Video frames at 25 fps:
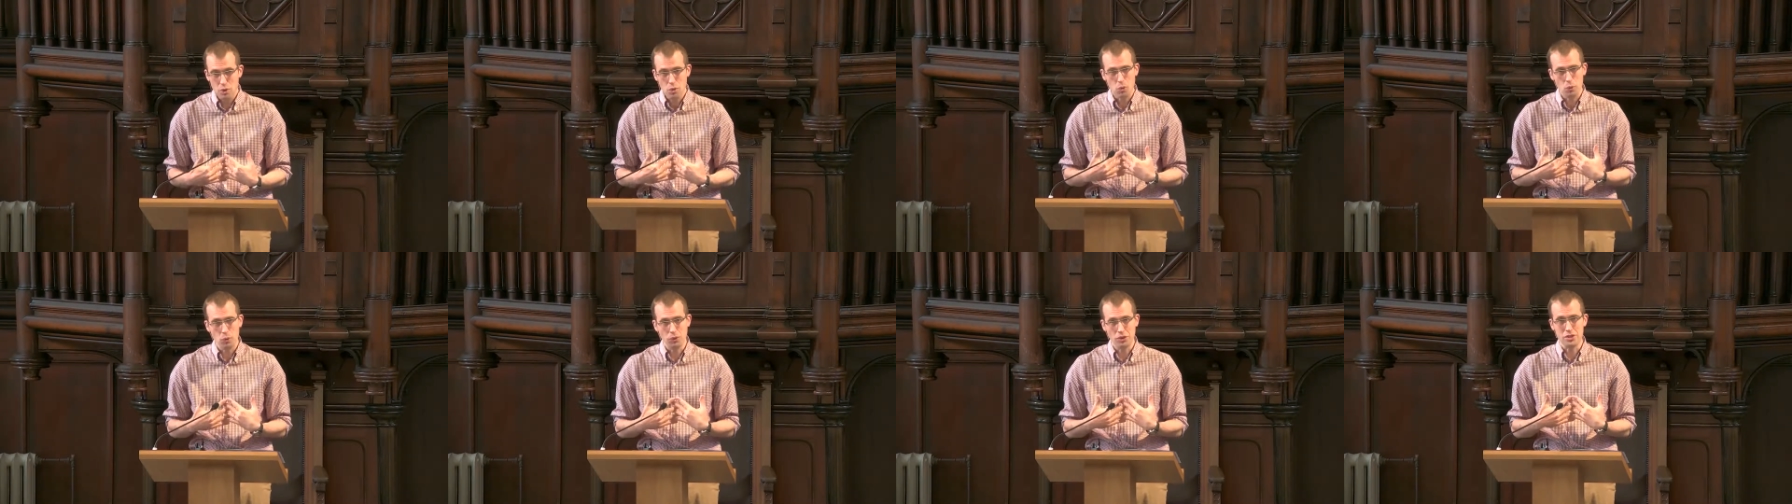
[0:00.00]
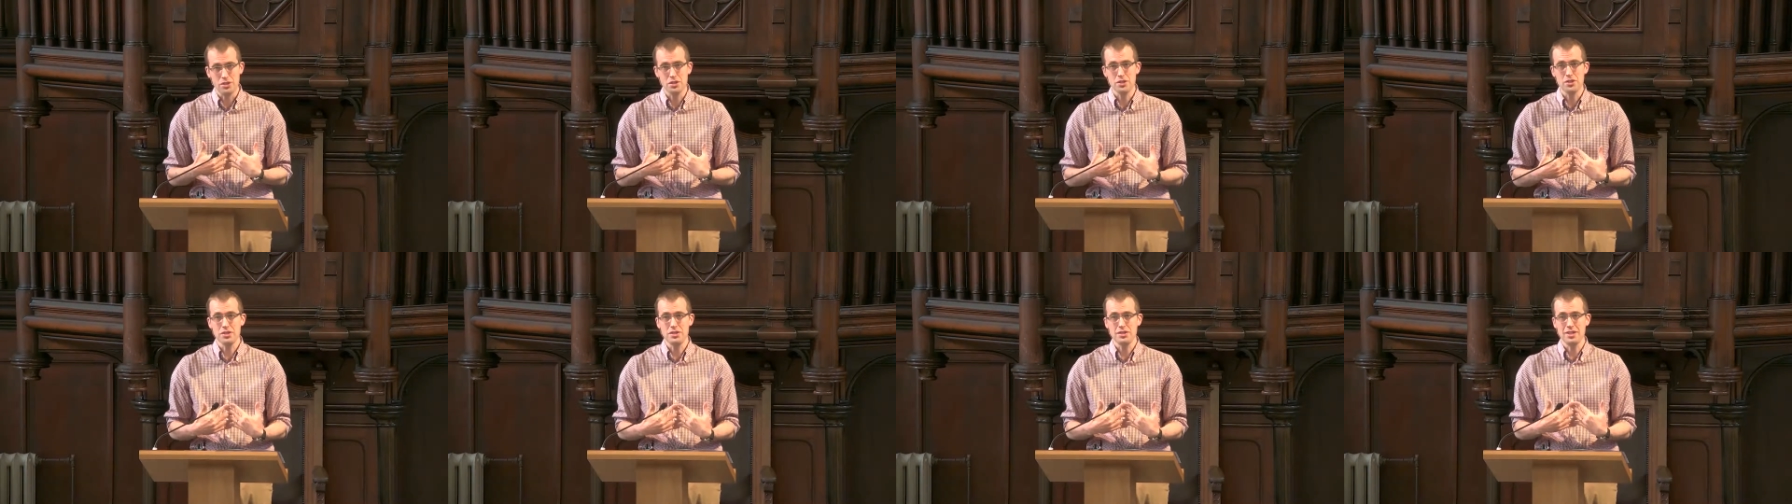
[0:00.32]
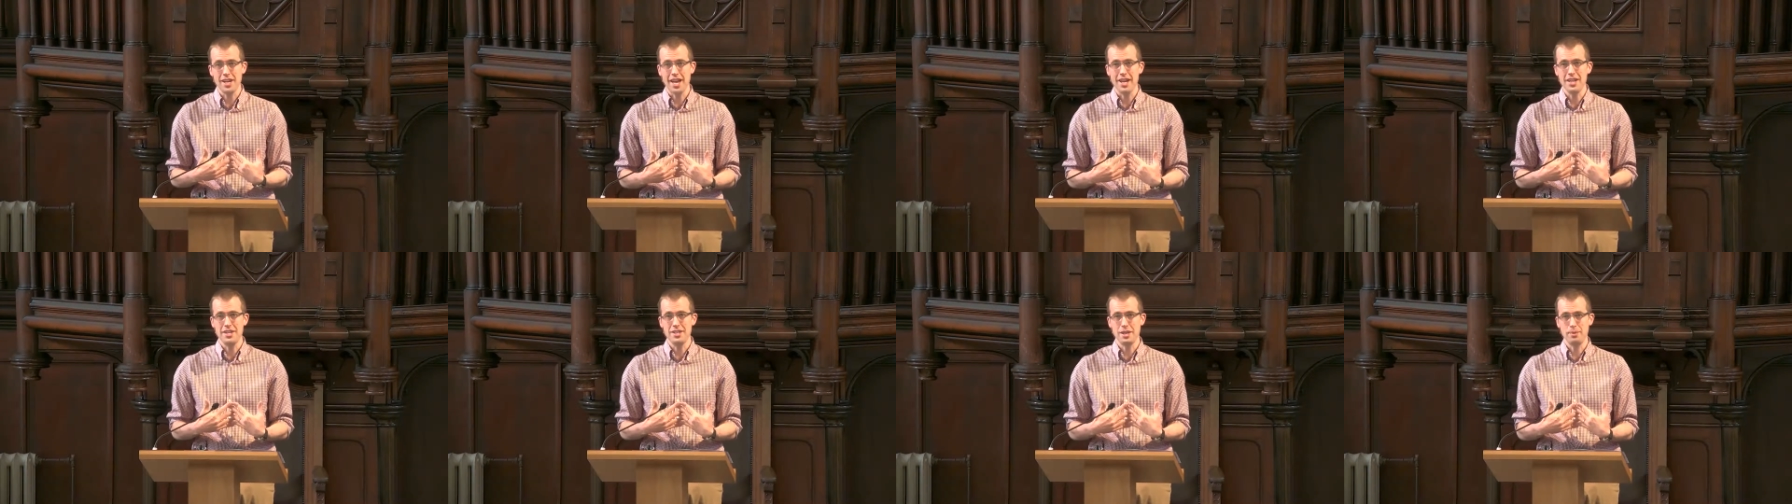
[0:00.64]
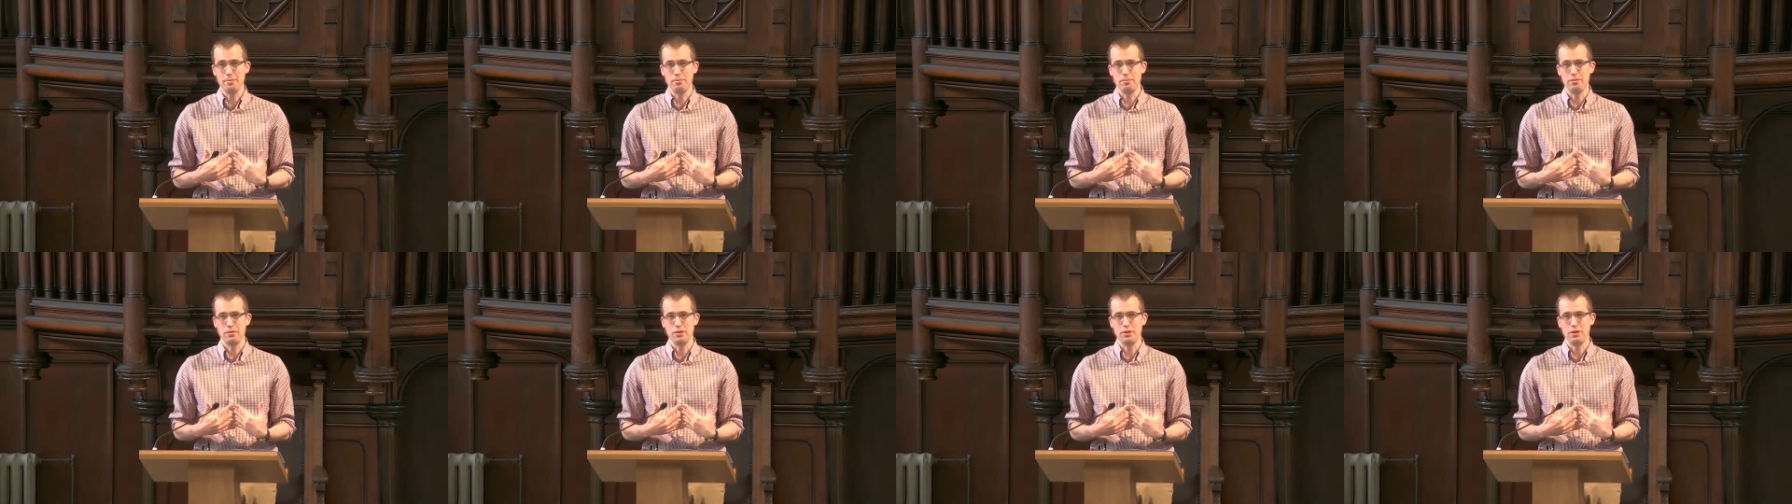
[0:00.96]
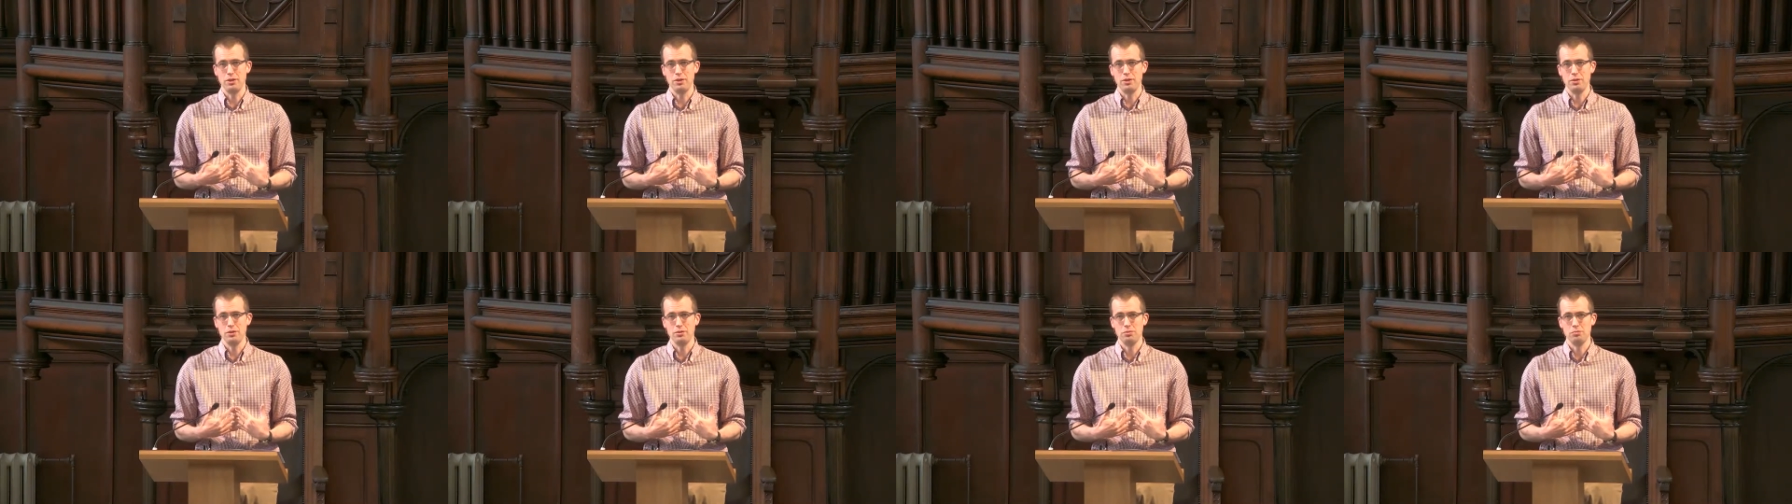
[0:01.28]
will stand up for
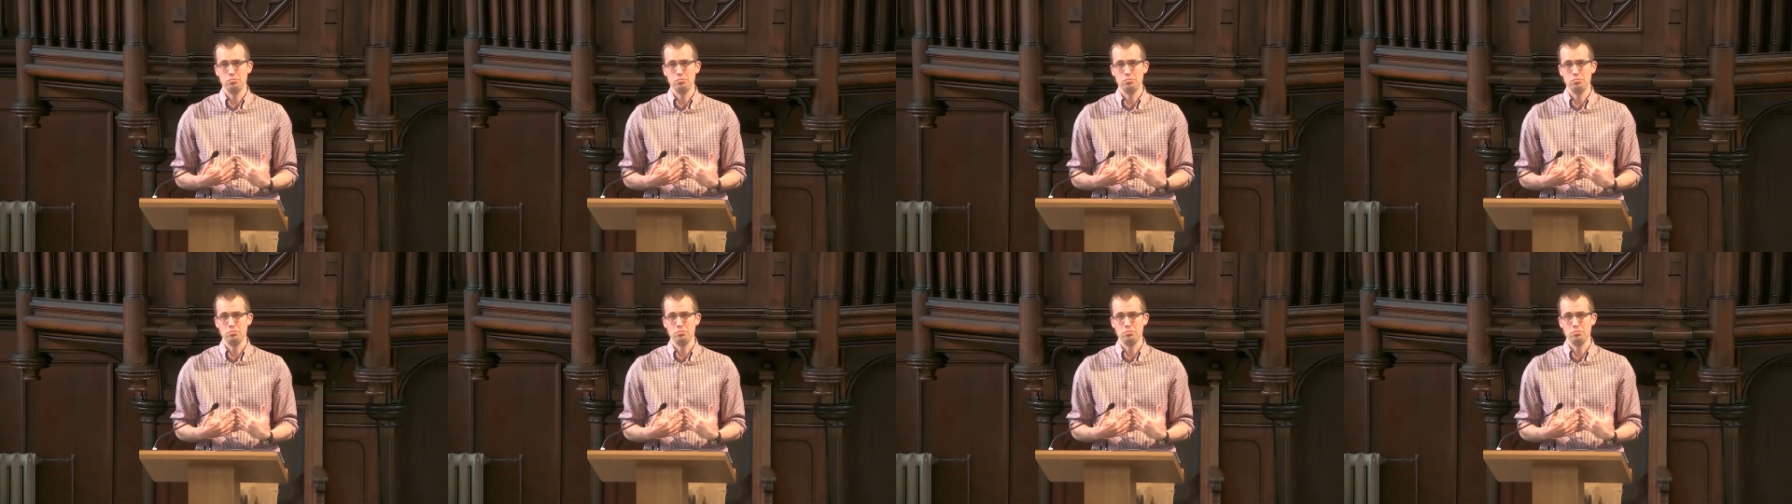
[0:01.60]
you.